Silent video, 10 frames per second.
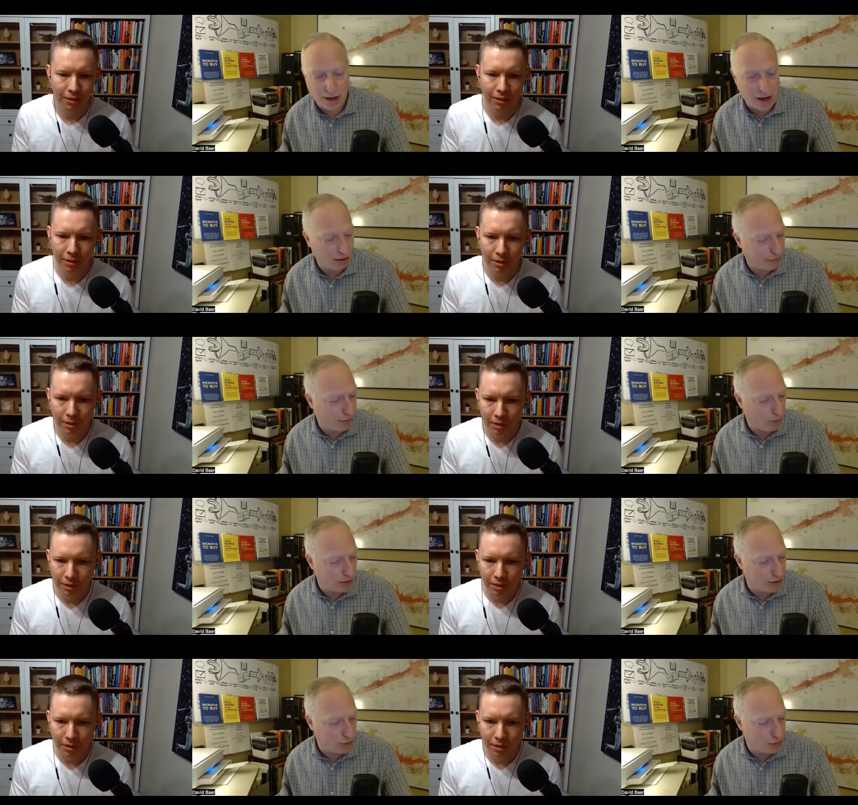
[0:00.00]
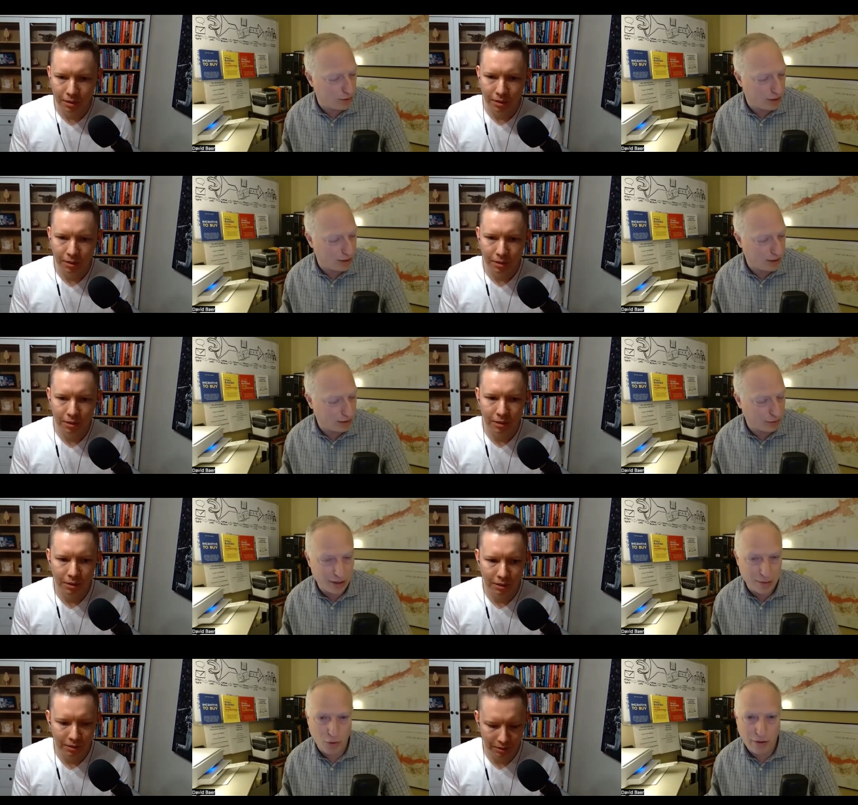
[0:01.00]
Speaker 1: and I look forward to uh,
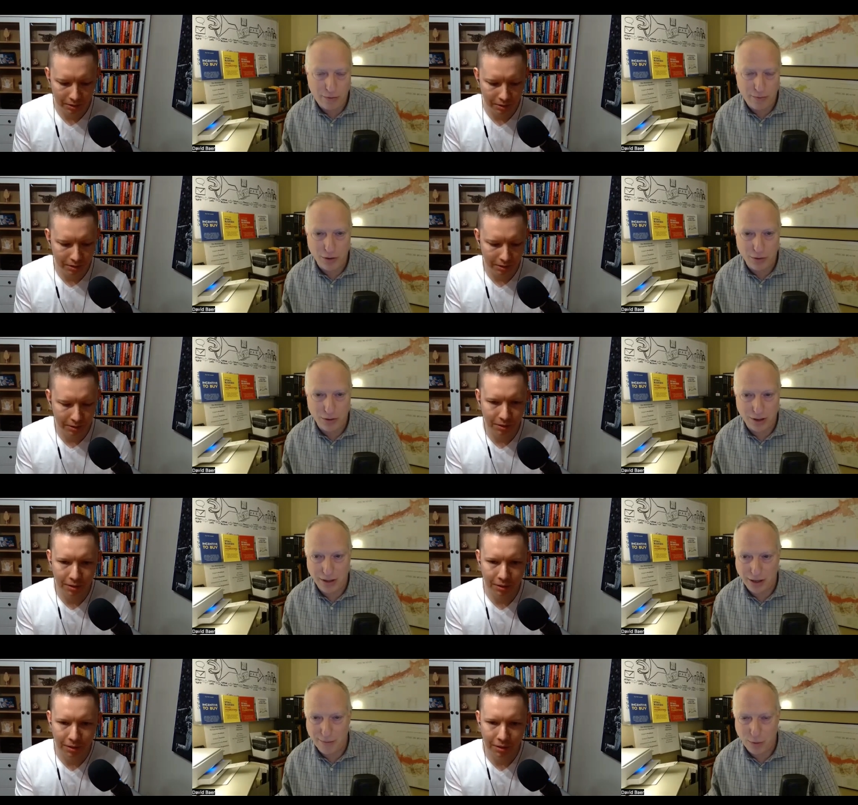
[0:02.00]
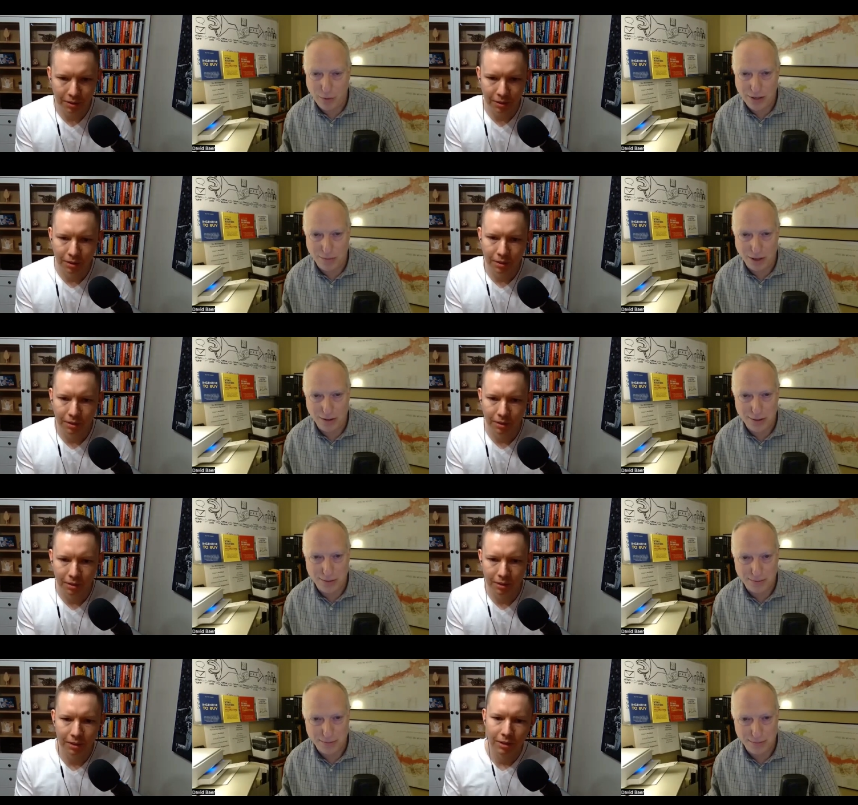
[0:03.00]
learning more from you in the, in the coming weeks and
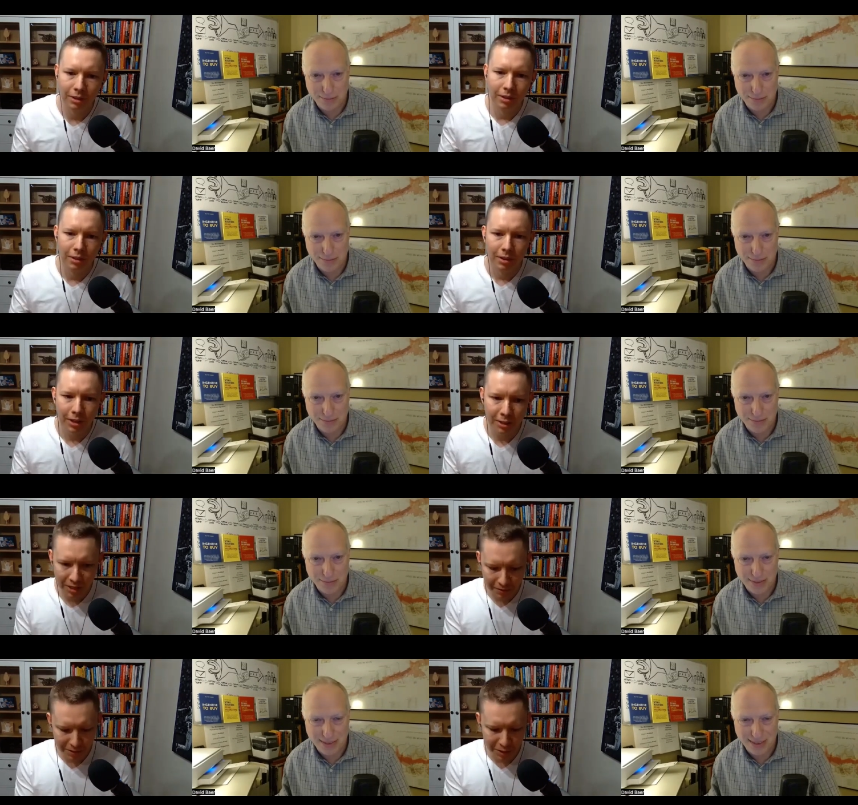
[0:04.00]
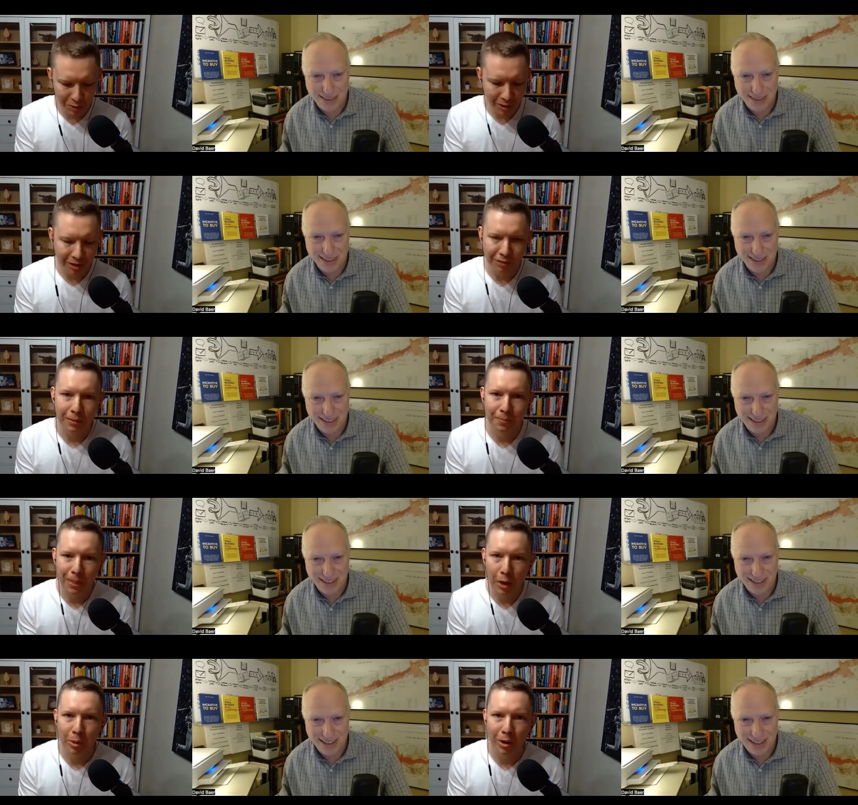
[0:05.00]
months. Thanks, David. This was a lot of fun. I
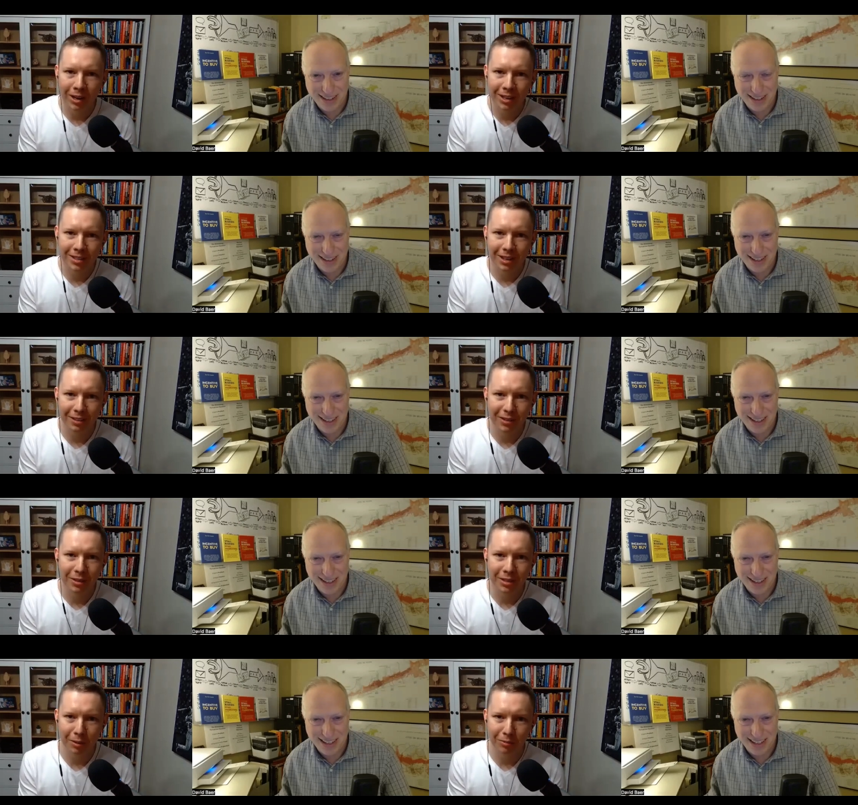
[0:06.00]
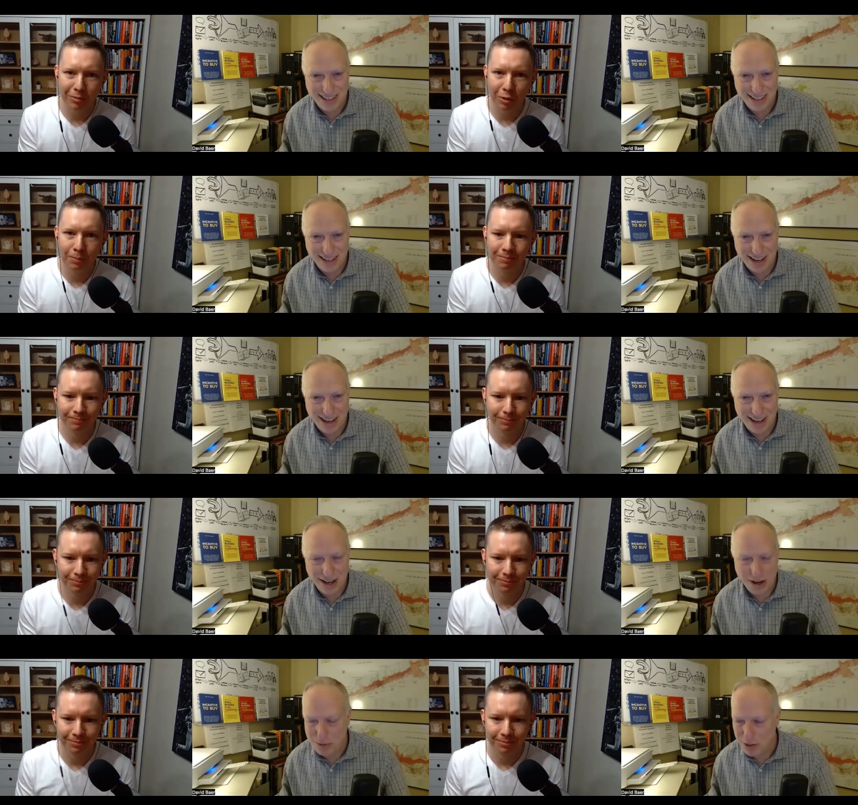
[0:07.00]
hope
Speaker 2: your audience uh, found this helpful.
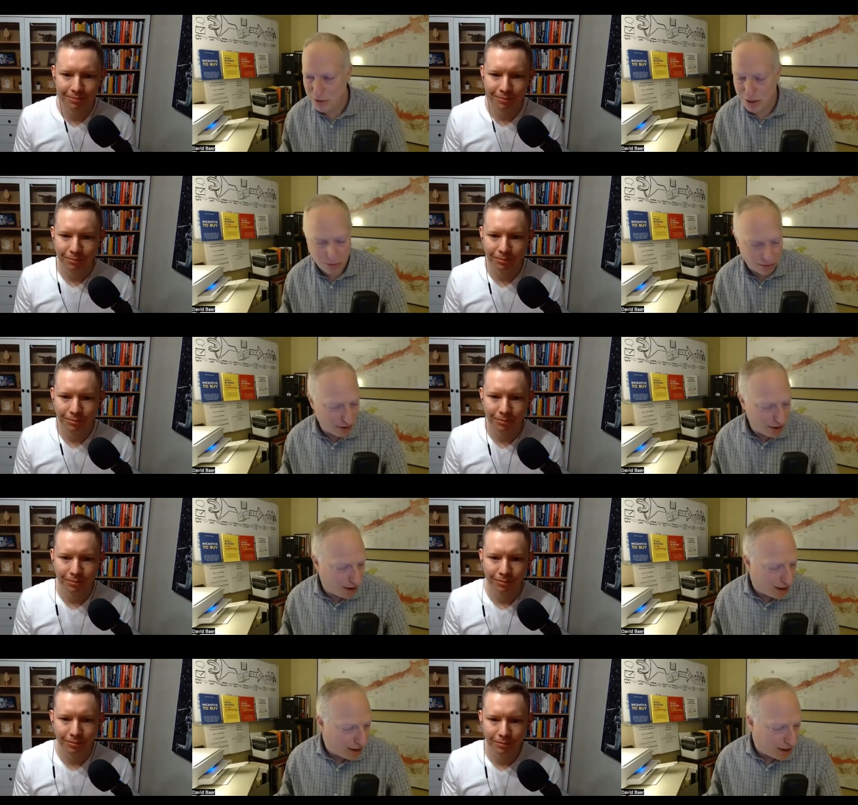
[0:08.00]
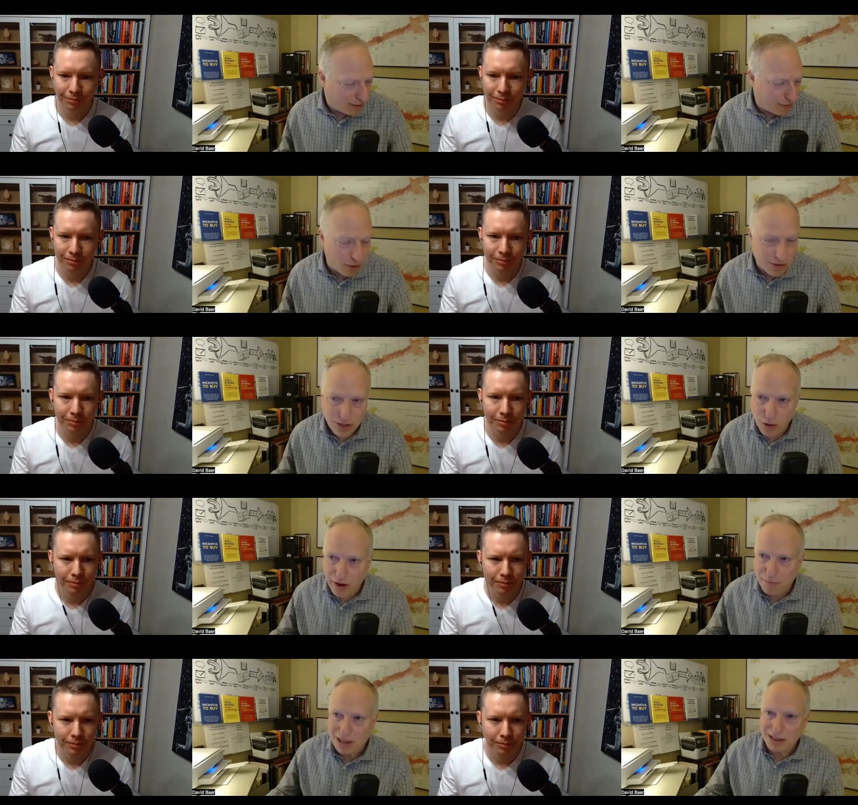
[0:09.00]
Speaker 1: I hope so, too. Folks, you
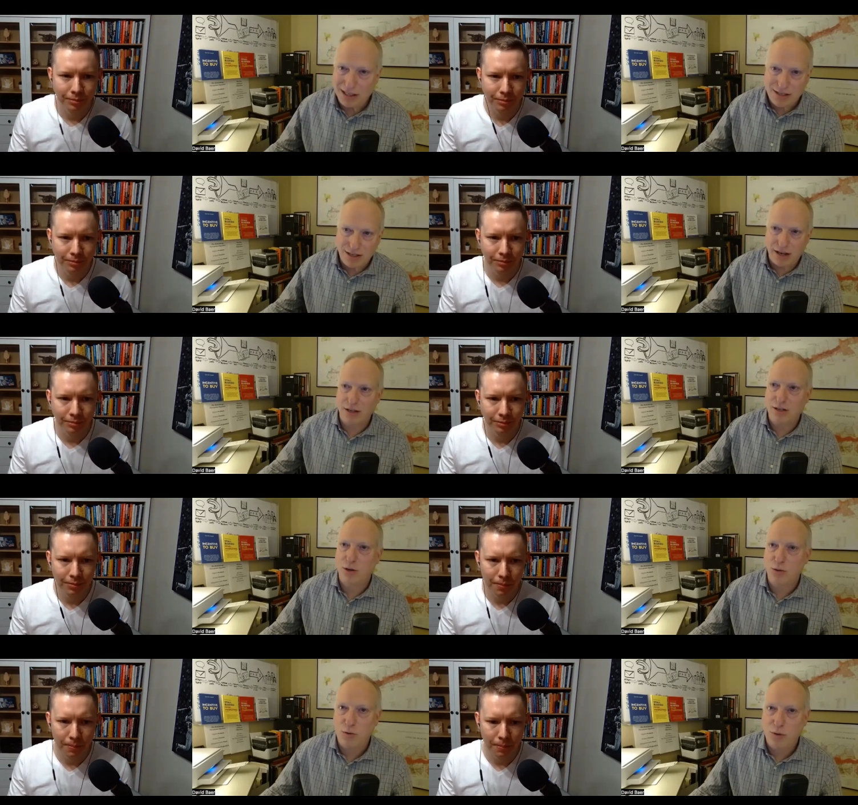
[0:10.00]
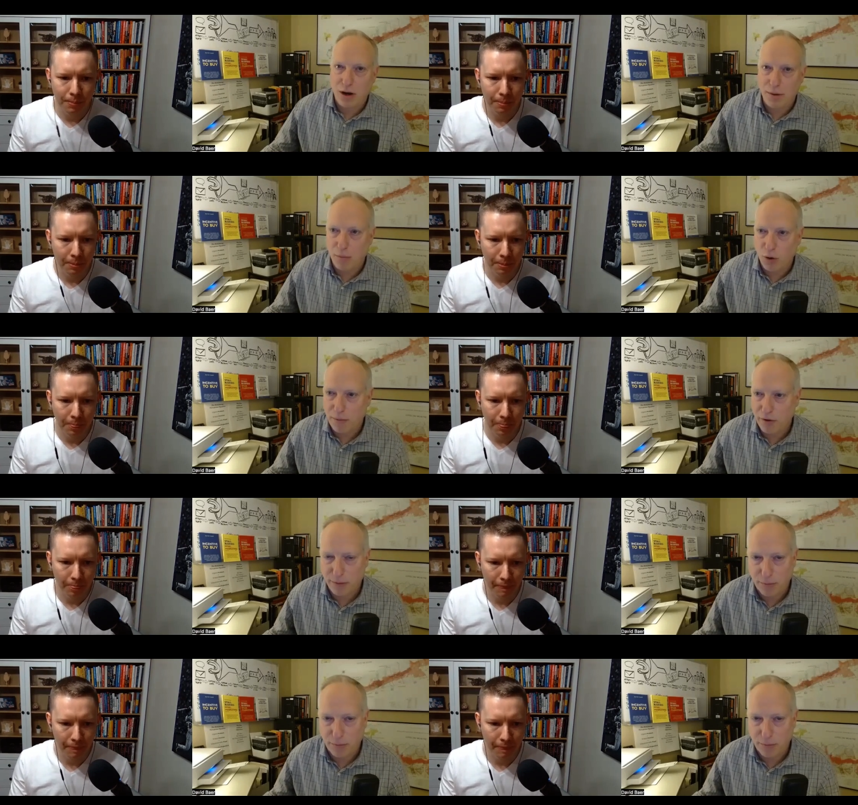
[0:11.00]
have been listening to More Perfect